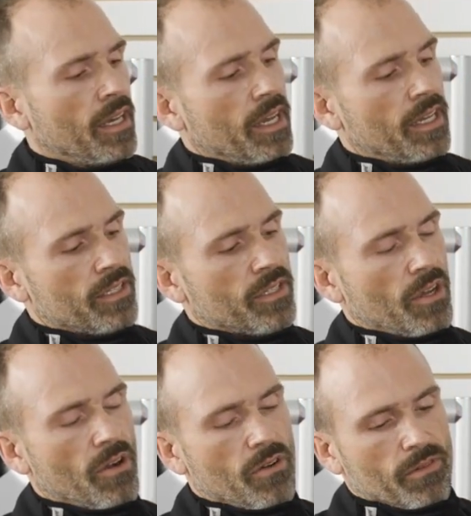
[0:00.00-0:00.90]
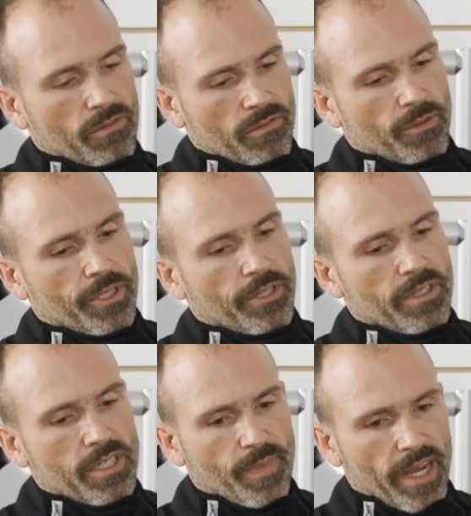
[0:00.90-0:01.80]
And so when you're
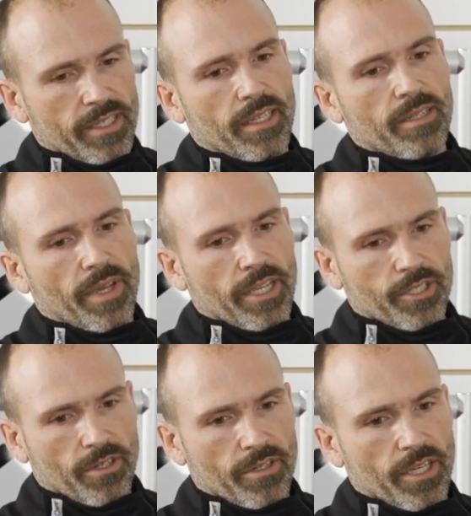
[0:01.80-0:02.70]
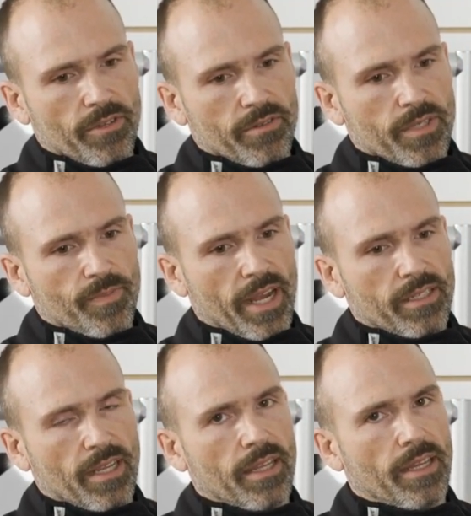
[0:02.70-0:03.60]
inspecting, make sure that you
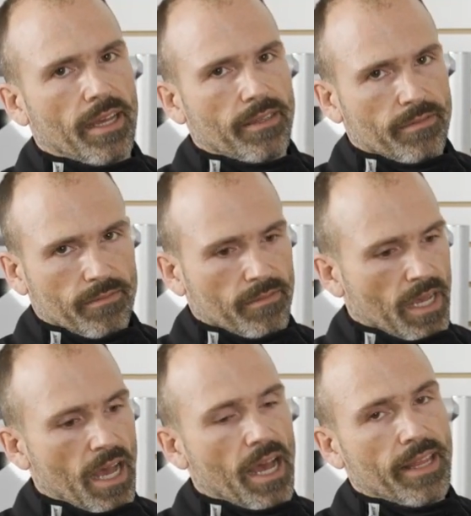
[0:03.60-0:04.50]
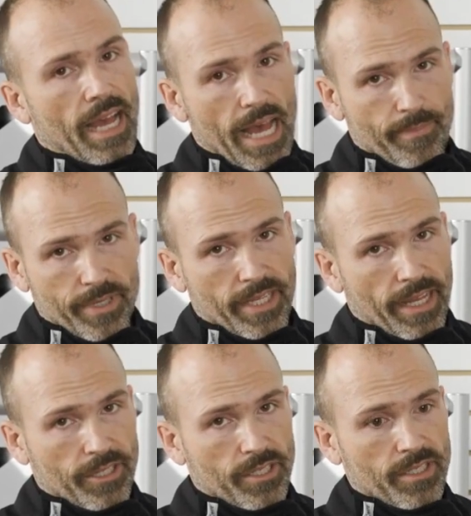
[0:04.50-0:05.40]
inspect on the opposite
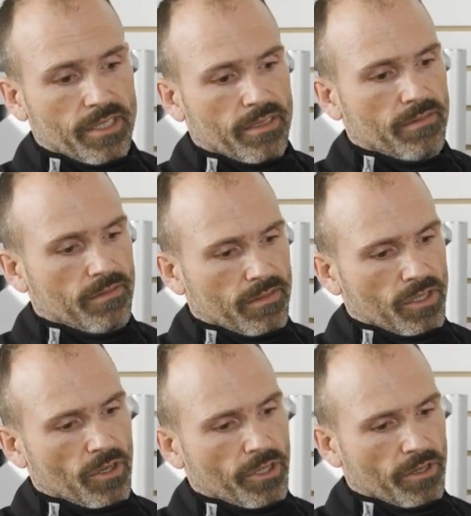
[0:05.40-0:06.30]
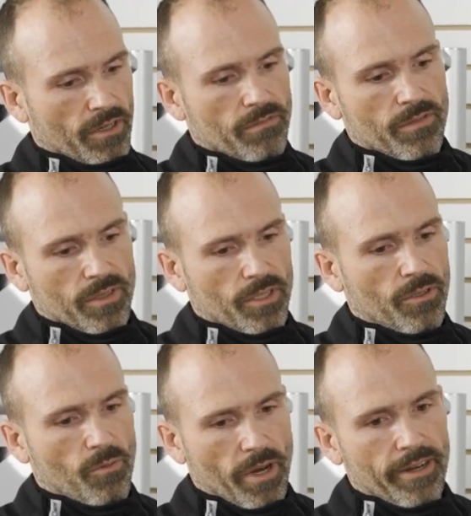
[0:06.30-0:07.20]
edges, so you're
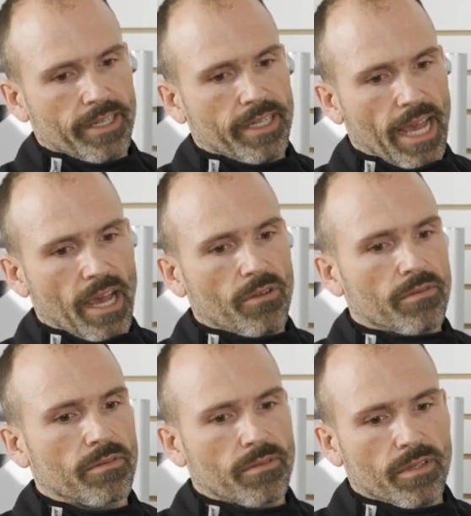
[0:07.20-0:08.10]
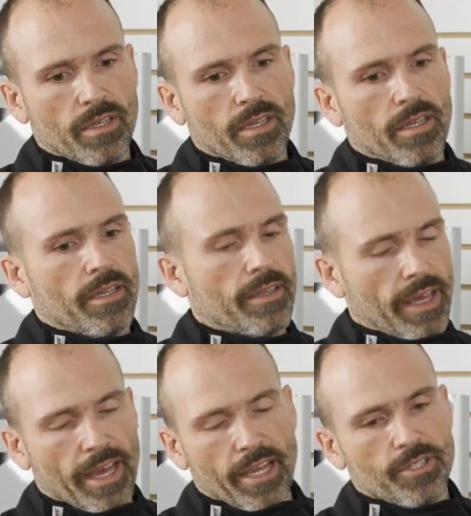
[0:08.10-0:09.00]
wearing down
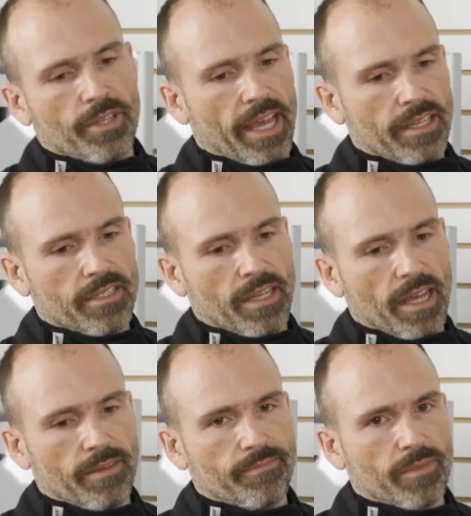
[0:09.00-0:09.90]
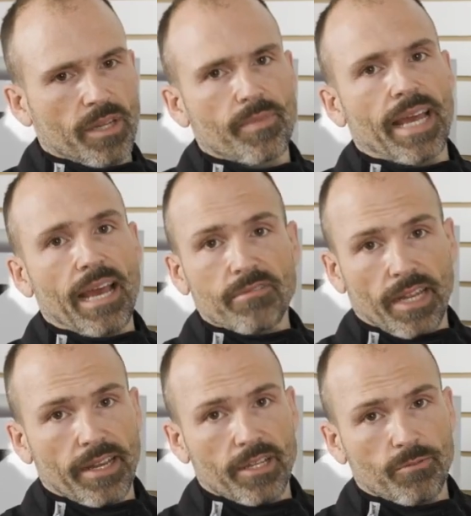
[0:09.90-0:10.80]
the edge that's going to be the
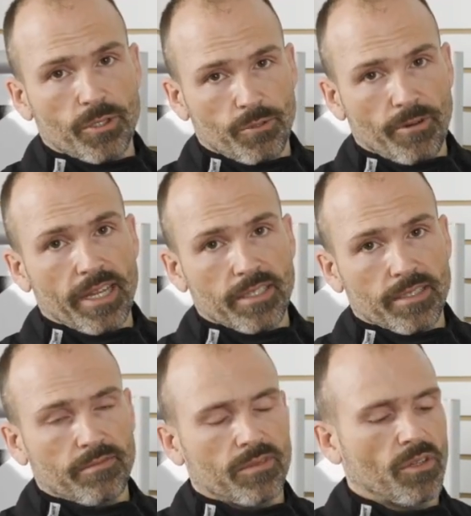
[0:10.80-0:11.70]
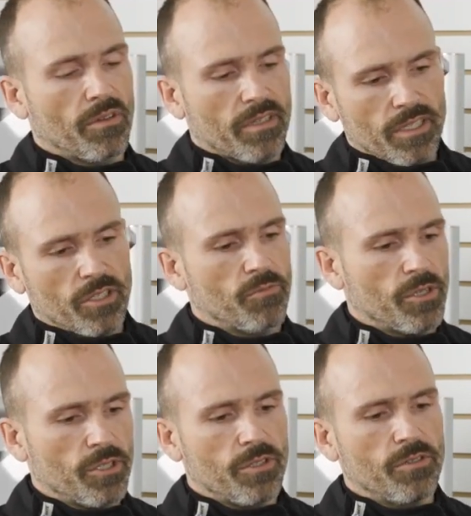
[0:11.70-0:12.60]
outside edge when you race. So
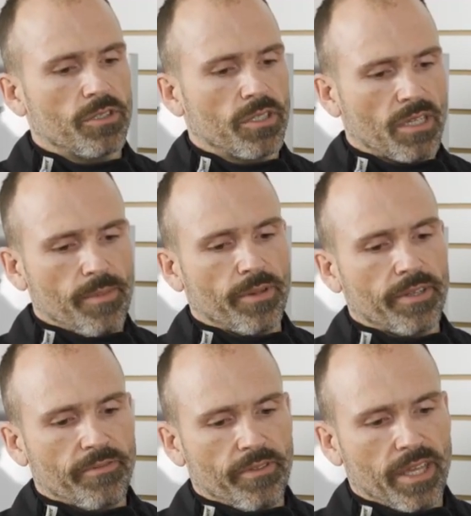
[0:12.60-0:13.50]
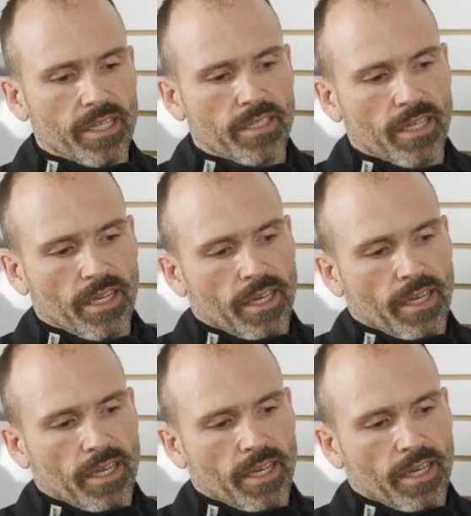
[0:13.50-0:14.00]
what you do is a couple different things.